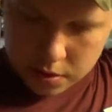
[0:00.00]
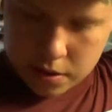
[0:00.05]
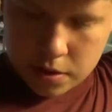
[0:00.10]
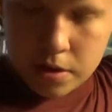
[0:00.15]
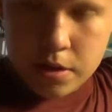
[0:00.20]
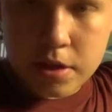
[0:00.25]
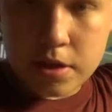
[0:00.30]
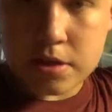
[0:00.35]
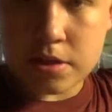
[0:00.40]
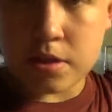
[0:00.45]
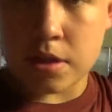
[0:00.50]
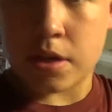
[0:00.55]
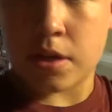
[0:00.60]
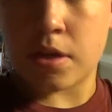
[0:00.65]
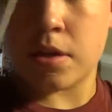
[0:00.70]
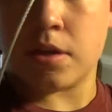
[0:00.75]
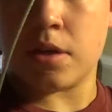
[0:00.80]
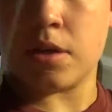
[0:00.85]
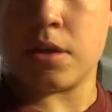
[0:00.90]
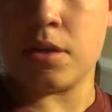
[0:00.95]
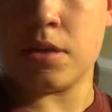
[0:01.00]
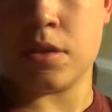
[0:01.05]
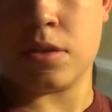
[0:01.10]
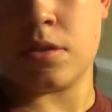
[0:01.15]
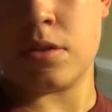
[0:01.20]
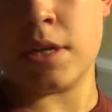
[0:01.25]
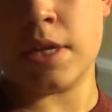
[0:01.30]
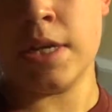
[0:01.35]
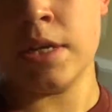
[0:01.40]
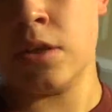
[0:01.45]
This end
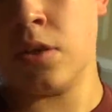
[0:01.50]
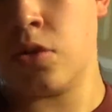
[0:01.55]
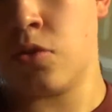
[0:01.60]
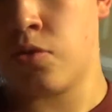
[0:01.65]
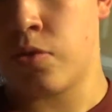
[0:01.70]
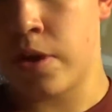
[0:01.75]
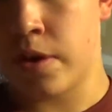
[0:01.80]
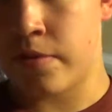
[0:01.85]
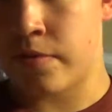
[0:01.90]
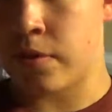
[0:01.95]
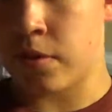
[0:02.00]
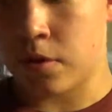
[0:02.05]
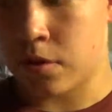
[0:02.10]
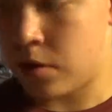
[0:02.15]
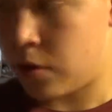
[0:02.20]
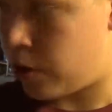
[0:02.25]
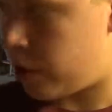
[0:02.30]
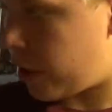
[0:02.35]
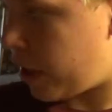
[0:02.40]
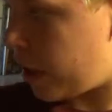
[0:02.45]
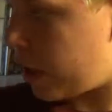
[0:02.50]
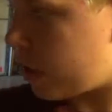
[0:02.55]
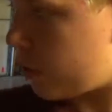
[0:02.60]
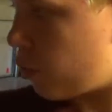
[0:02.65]
is in the river, okay?